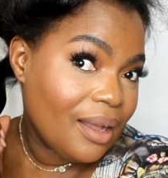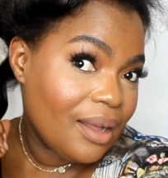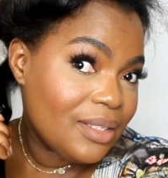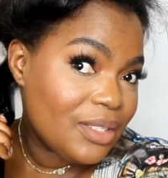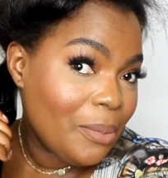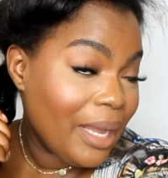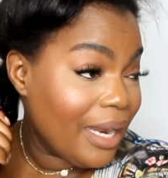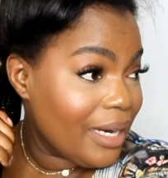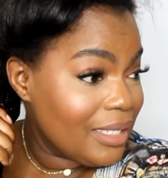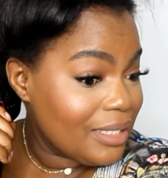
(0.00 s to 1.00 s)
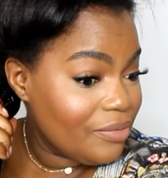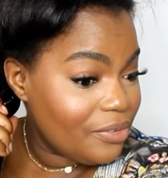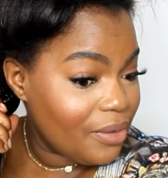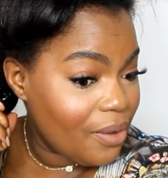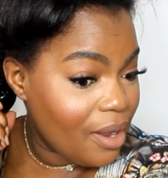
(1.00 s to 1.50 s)
So my hair doesn't
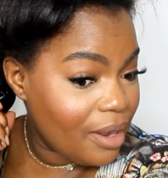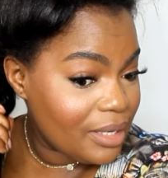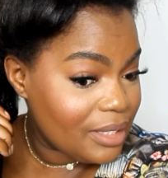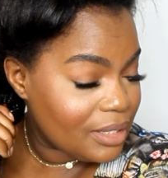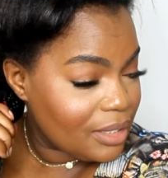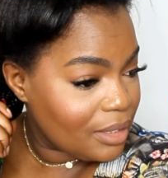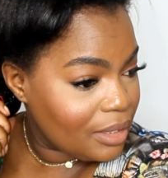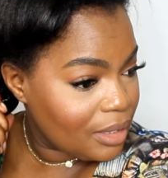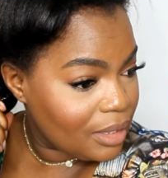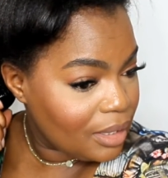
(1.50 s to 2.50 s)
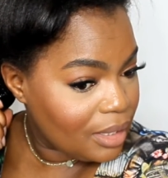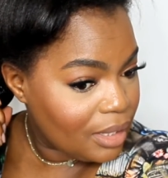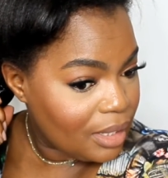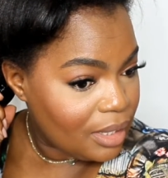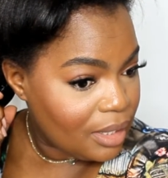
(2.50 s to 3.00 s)
feel hot.
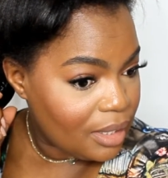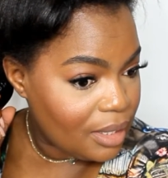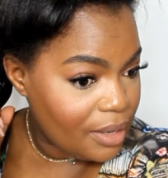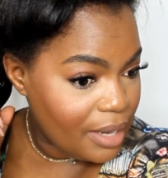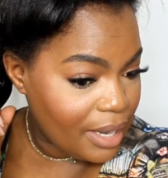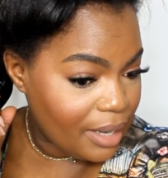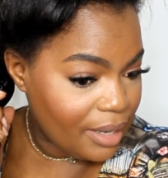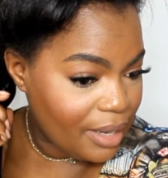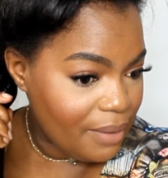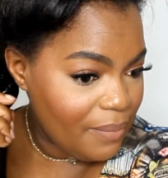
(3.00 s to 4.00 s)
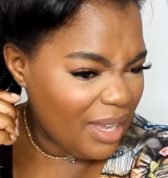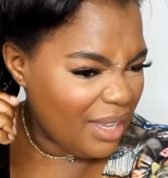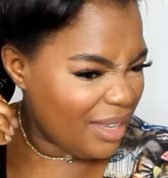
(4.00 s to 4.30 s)
Okay, can we?